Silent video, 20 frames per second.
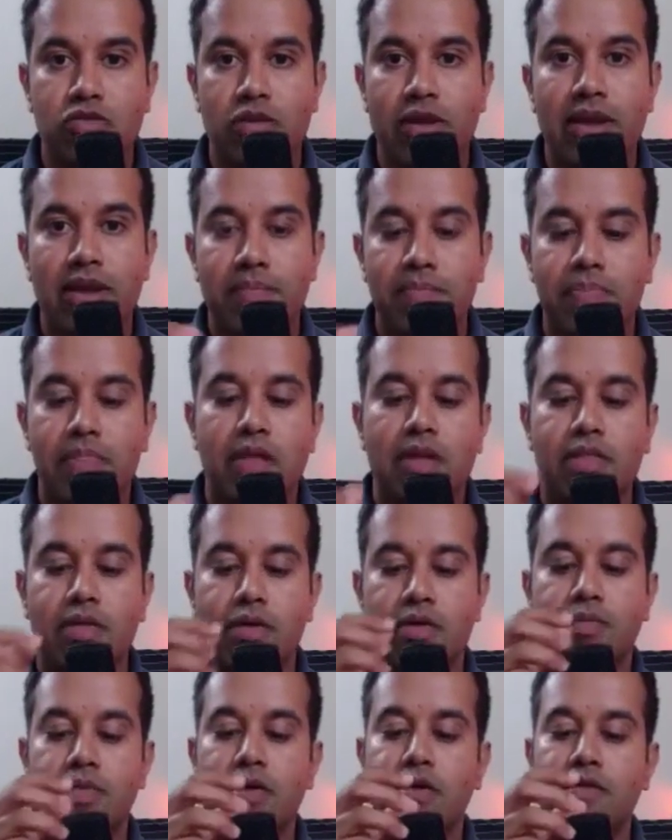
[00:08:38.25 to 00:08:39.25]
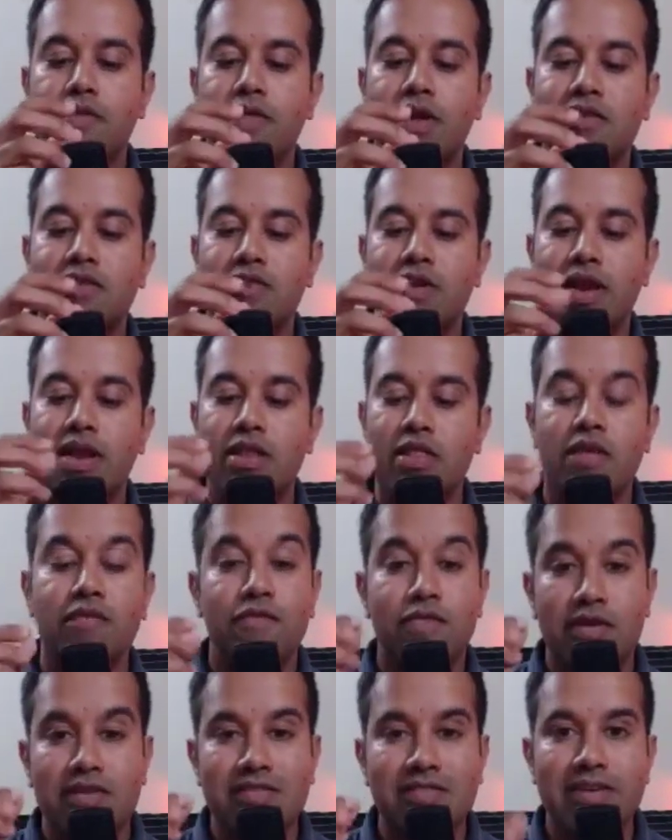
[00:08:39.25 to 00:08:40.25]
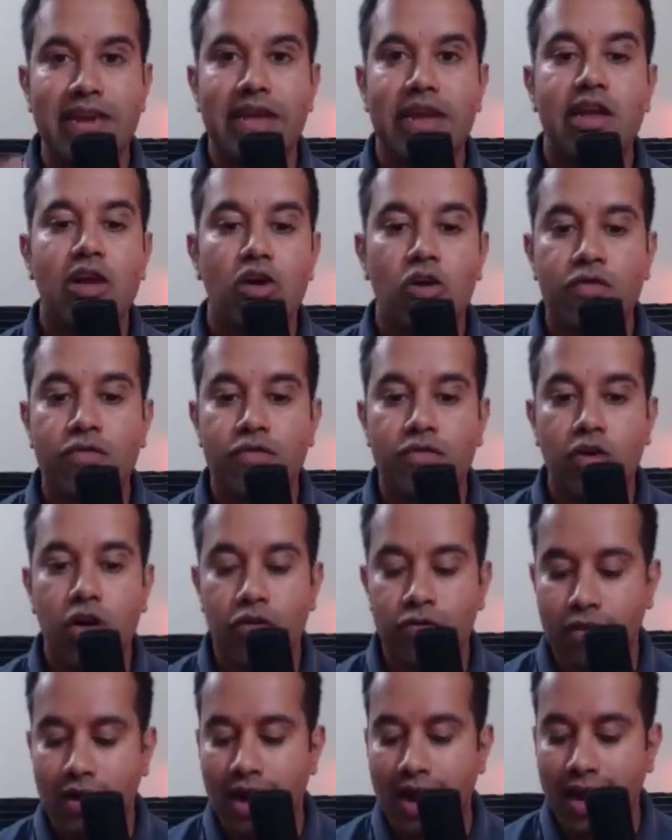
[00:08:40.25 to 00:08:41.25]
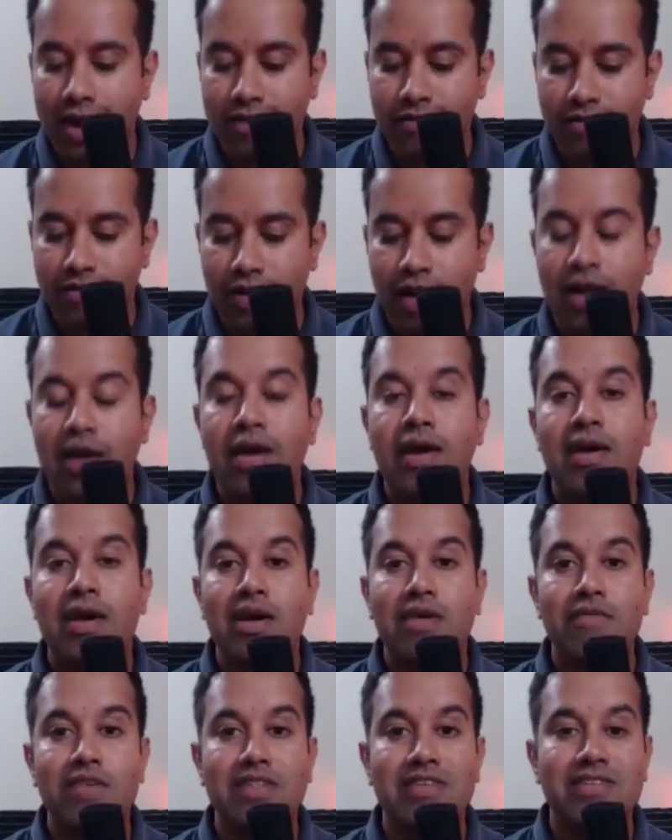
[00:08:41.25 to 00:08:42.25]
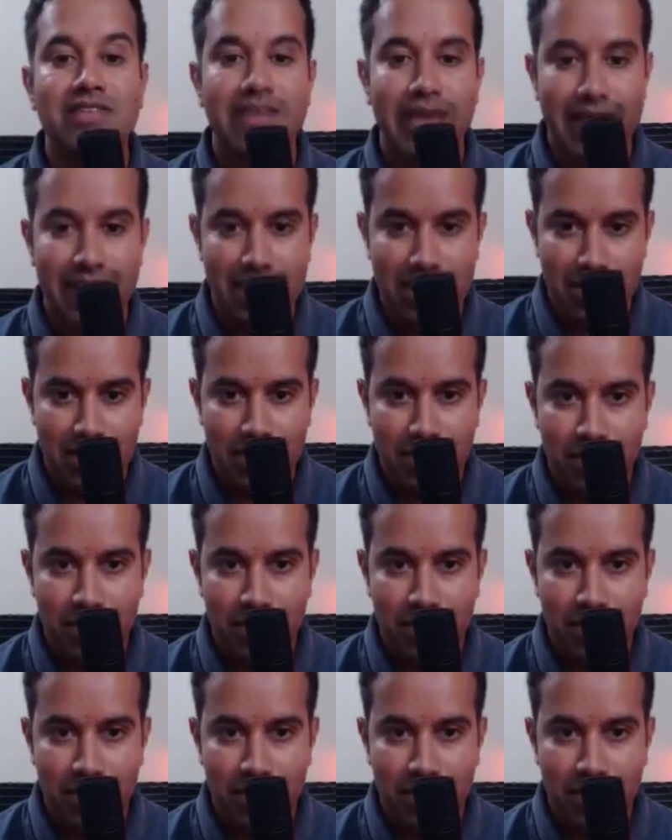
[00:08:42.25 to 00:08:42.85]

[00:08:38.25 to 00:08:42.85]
Okay, we are still in the first area of our life, which is health.